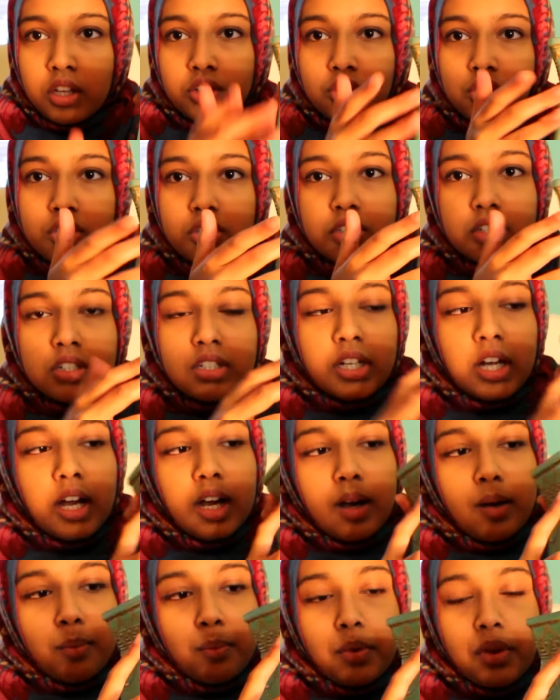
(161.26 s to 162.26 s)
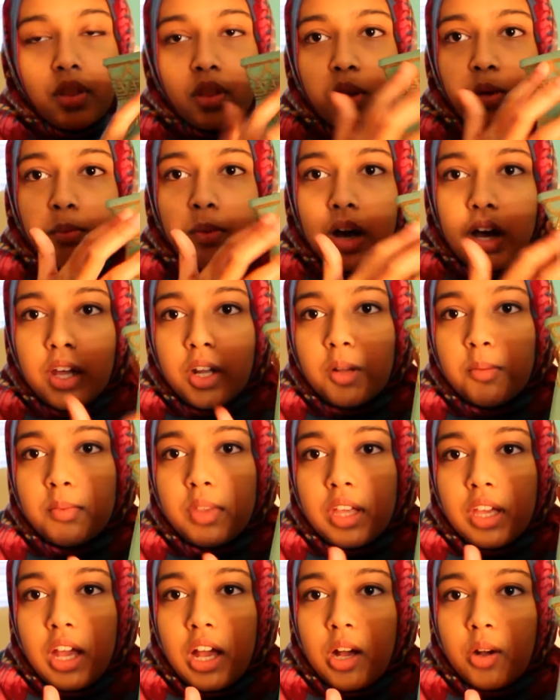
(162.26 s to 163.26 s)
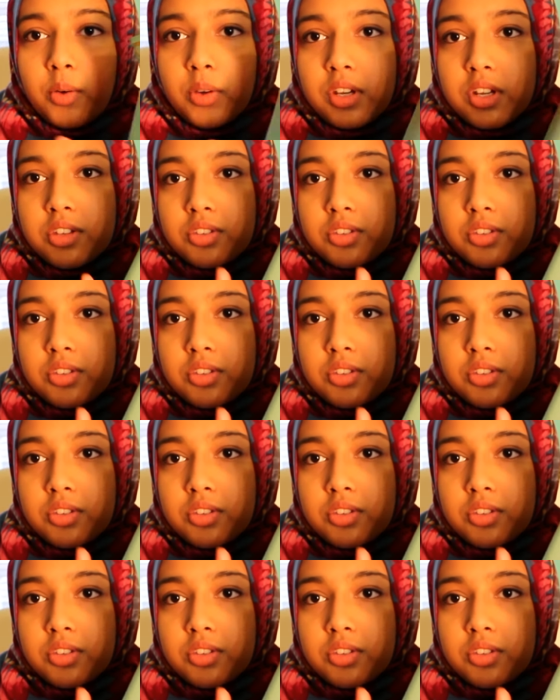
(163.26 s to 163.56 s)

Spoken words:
just the top and the bottom like how it